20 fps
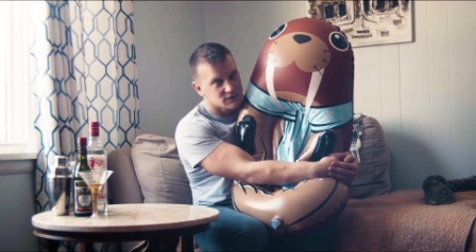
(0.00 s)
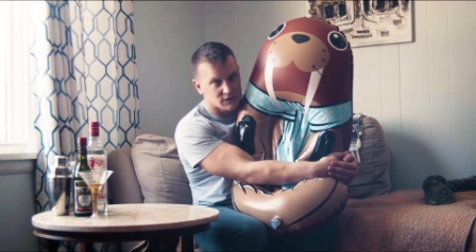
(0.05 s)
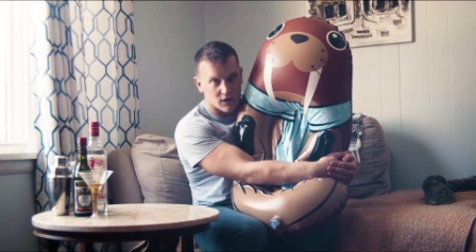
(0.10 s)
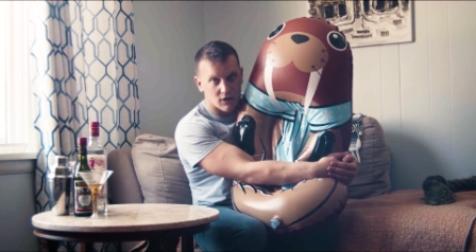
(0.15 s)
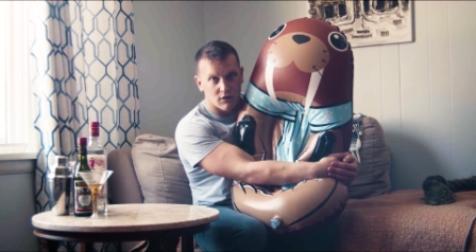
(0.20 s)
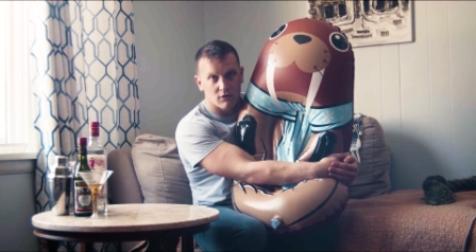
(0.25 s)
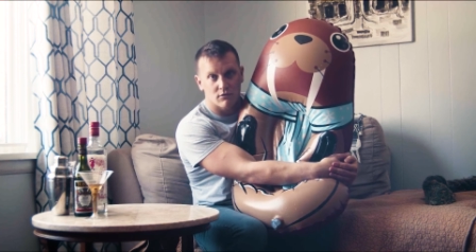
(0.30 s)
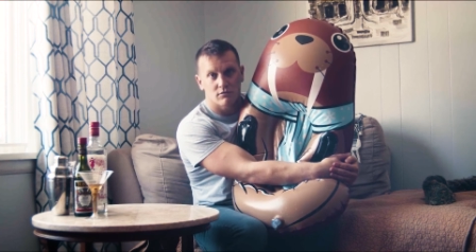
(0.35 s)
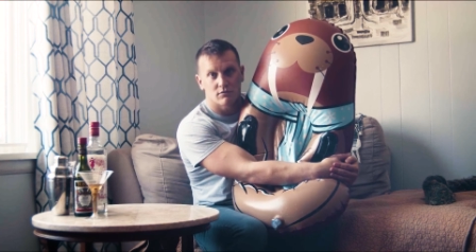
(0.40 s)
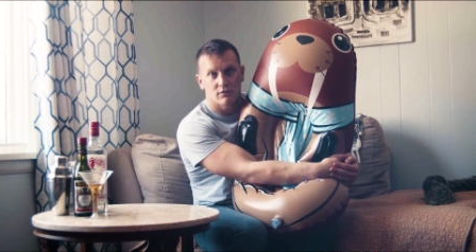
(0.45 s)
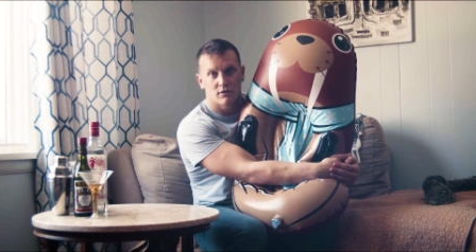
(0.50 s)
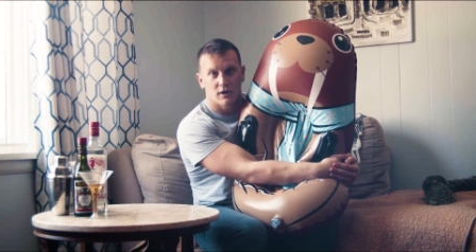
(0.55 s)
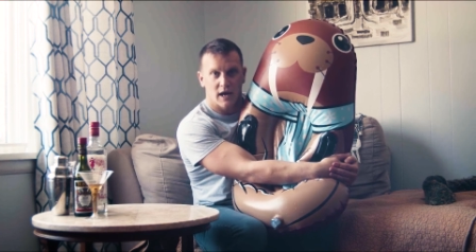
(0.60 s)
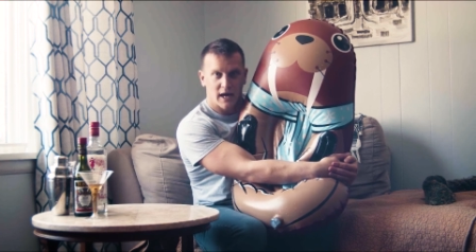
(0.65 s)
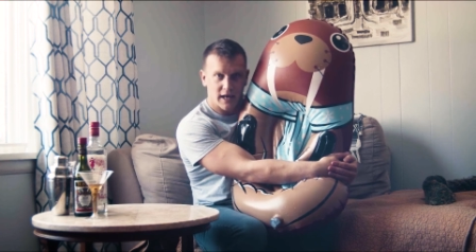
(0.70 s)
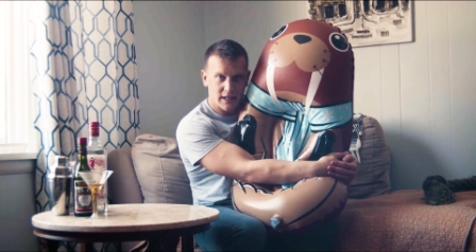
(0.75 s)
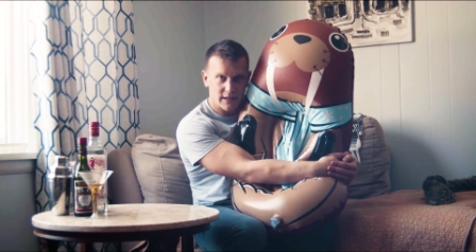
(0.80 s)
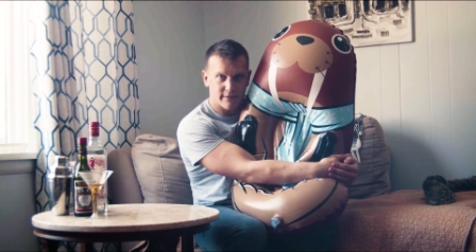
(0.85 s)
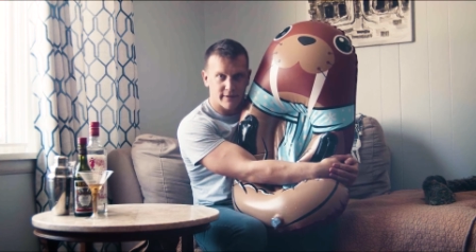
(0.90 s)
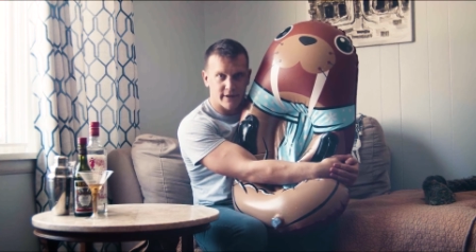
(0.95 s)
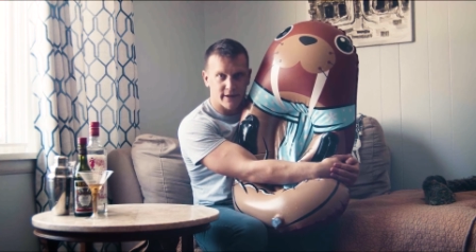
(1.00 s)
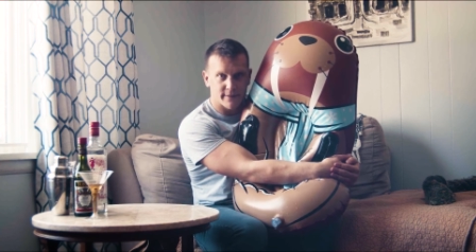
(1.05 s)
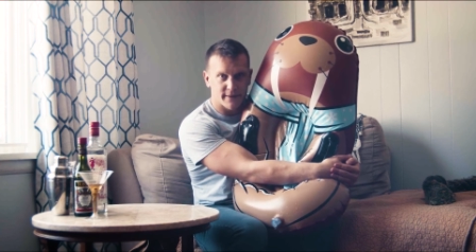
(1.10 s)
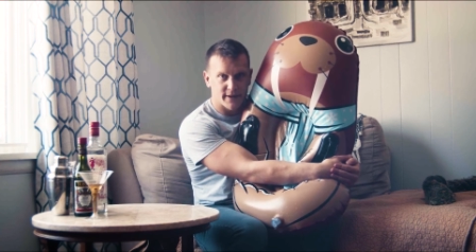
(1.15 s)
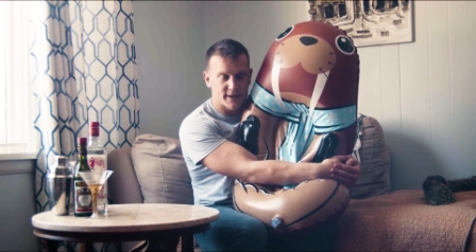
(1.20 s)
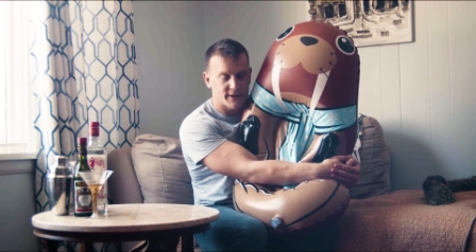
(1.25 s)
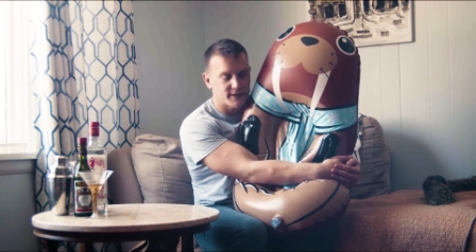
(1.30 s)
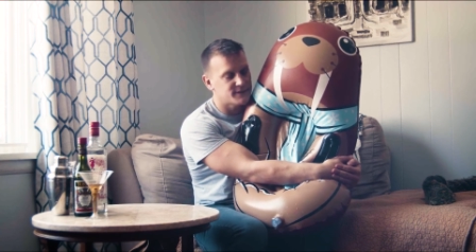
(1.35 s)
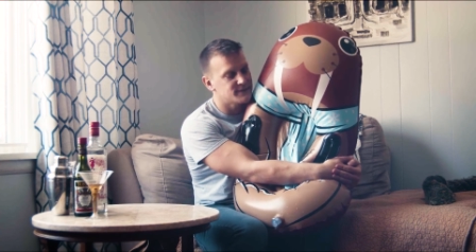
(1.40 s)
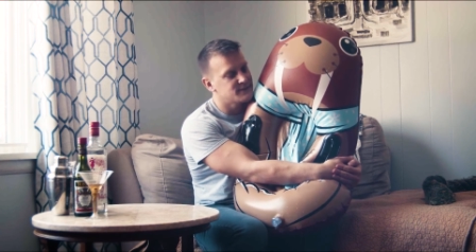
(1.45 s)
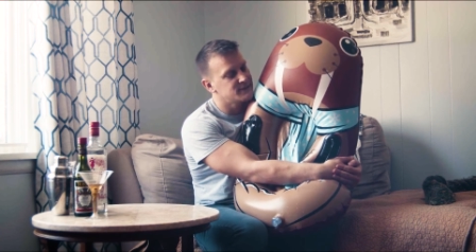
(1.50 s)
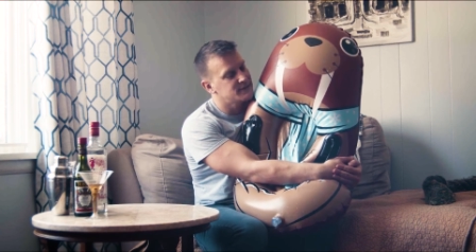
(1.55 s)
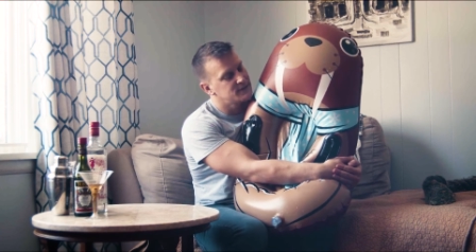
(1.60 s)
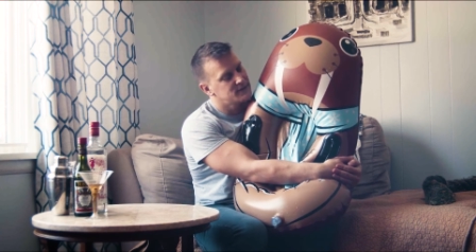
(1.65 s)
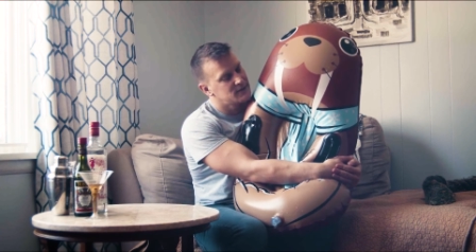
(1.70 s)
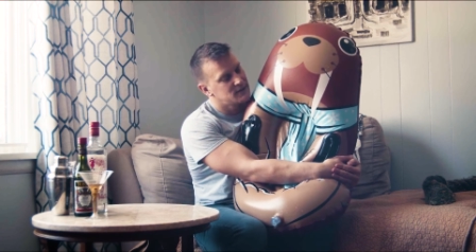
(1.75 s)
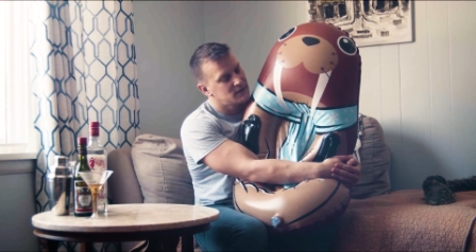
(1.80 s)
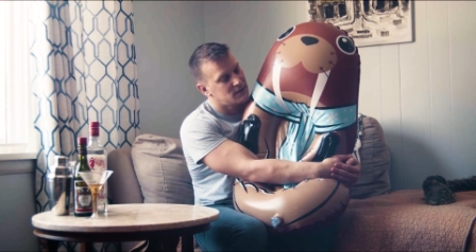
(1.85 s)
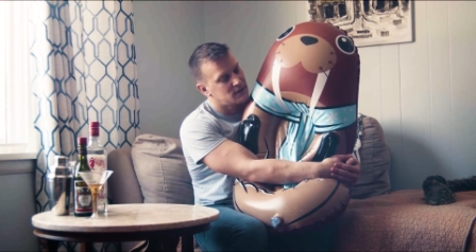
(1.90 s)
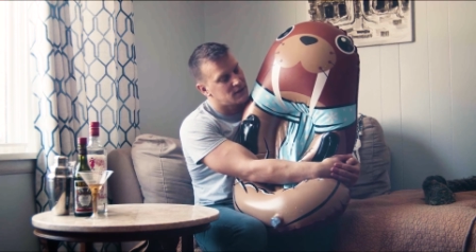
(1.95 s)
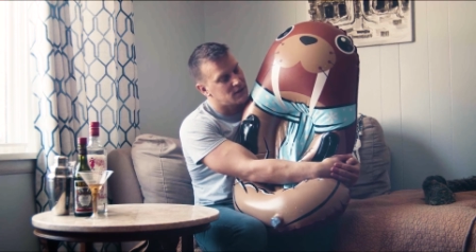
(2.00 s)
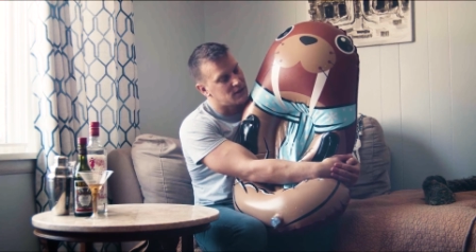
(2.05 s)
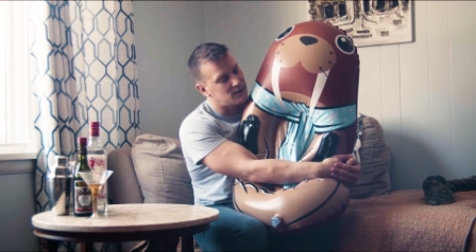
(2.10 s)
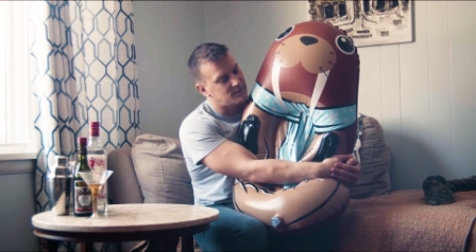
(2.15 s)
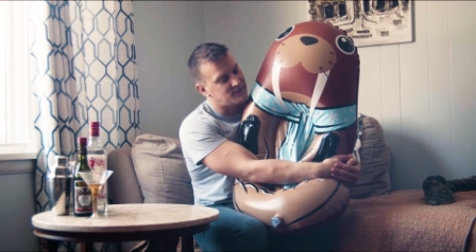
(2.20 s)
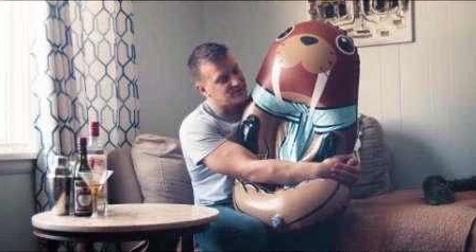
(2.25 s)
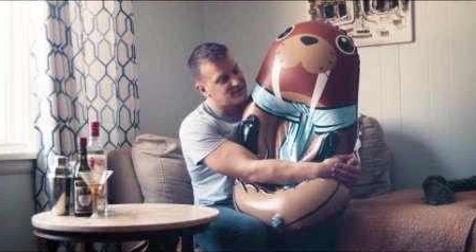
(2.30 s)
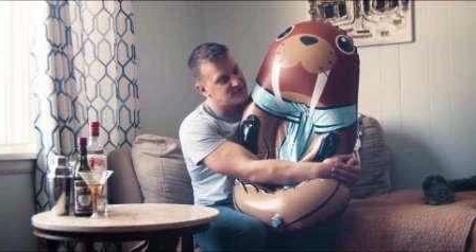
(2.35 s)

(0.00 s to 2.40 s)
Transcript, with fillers: So highly recommend. Um,